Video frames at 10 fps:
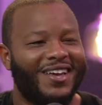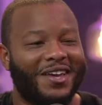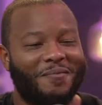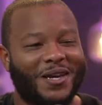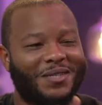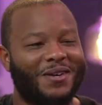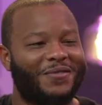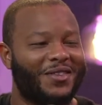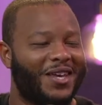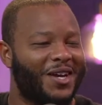he picks me up
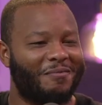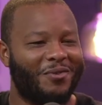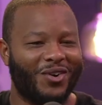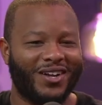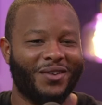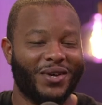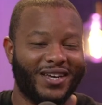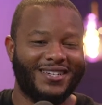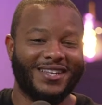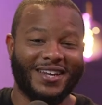from the airport and we
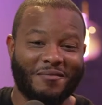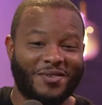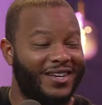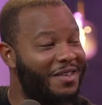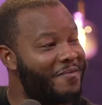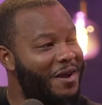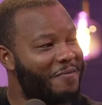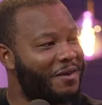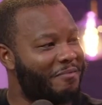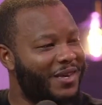get to the neighborhood that my
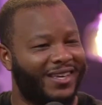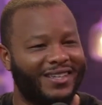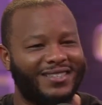Airbnb is.